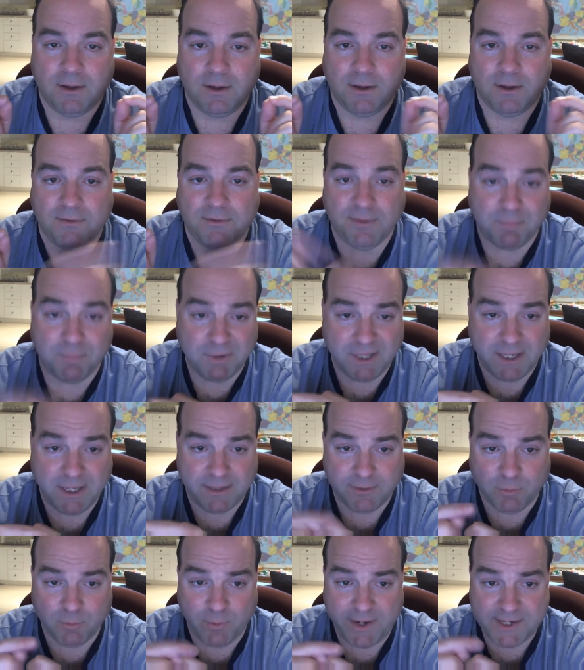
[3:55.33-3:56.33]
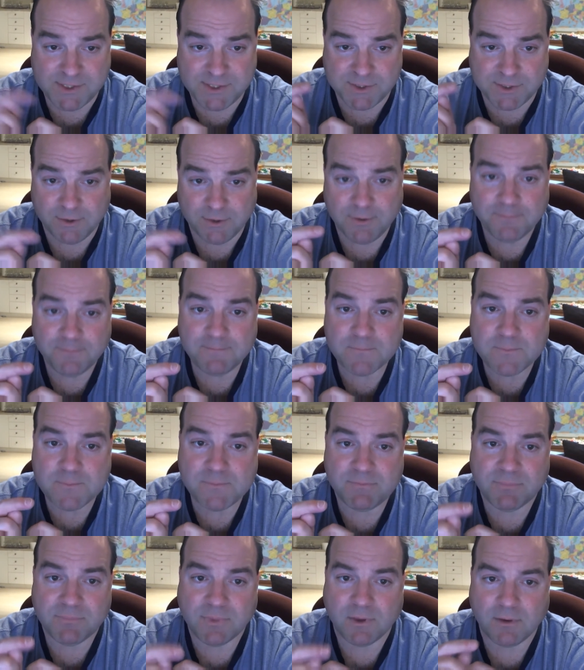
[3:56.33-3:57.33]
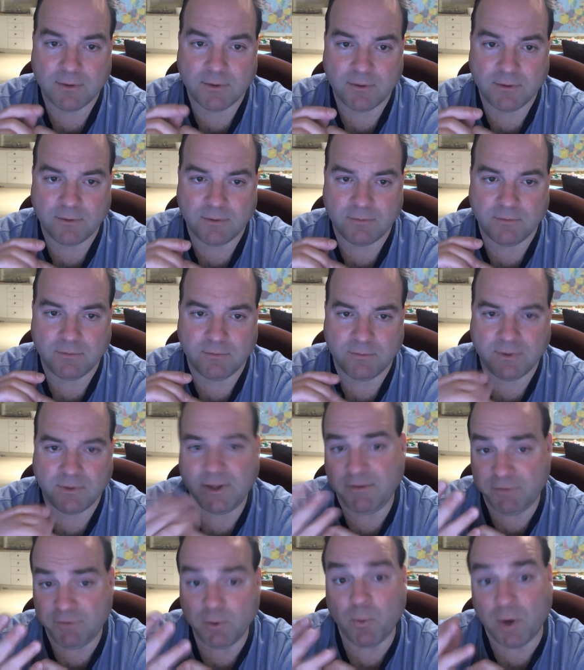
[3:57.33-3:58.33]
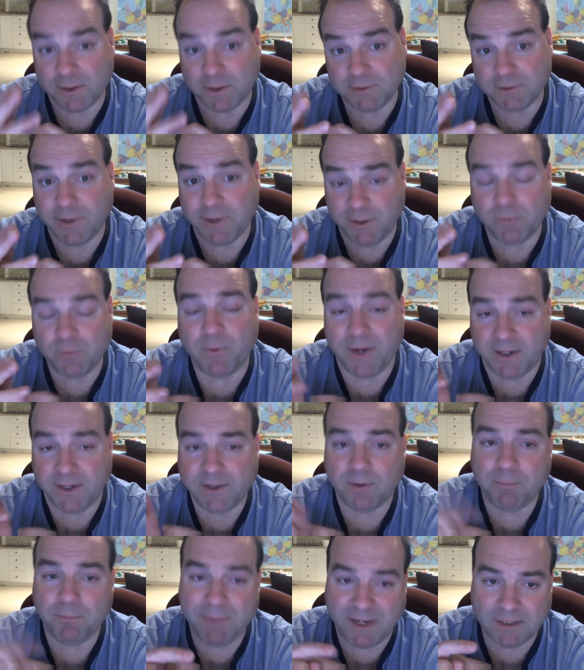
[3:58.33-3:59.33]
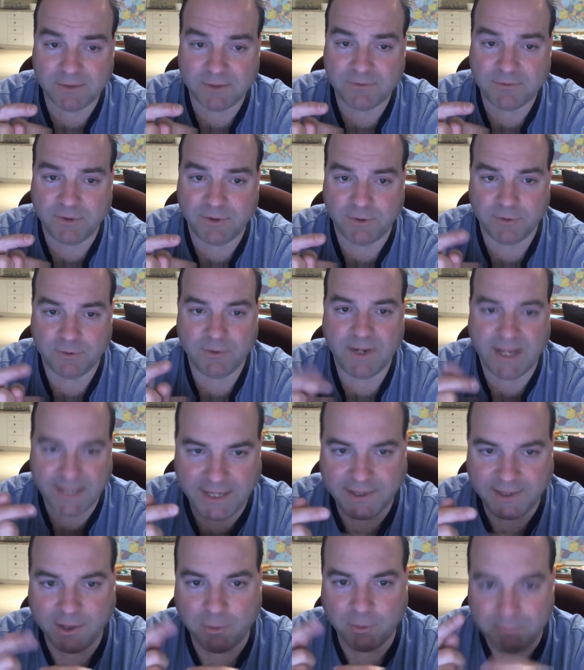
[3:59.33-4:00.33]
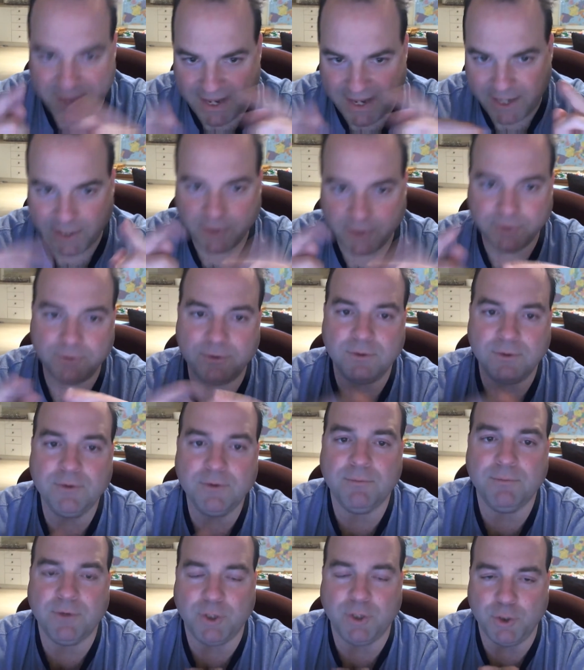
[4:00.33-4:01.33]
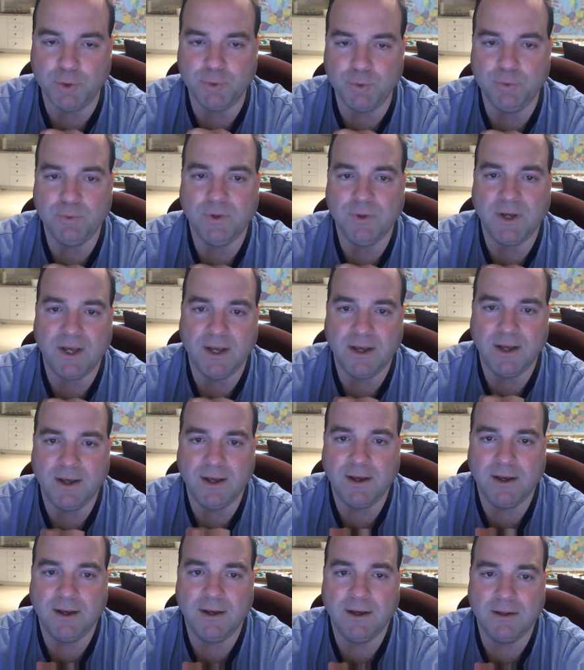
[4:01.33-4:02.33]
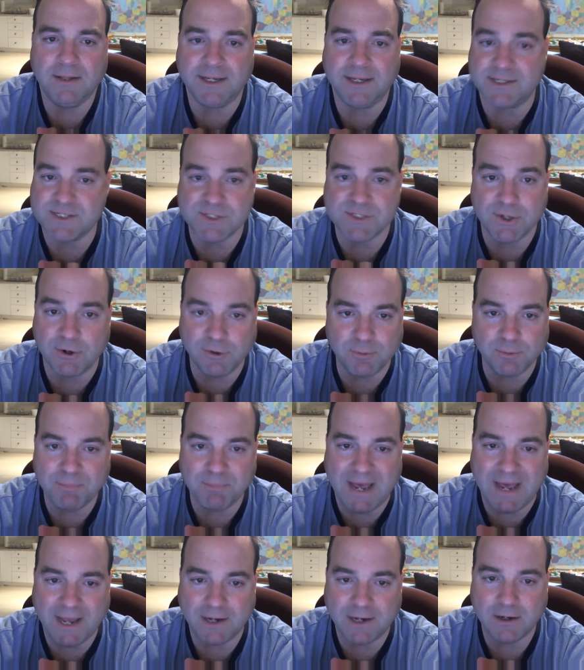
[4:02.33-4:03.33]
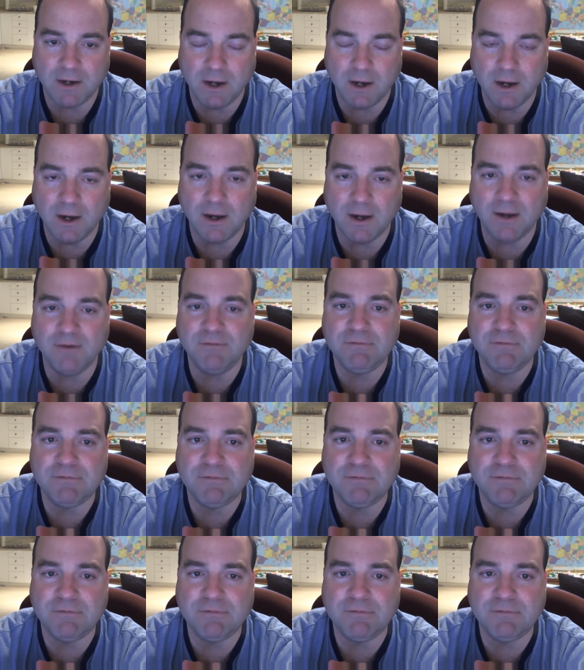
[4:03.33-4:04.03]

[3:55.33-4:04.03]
the razor if you want it right away. They'll mail it to you, and they'll mail you like a starter pack of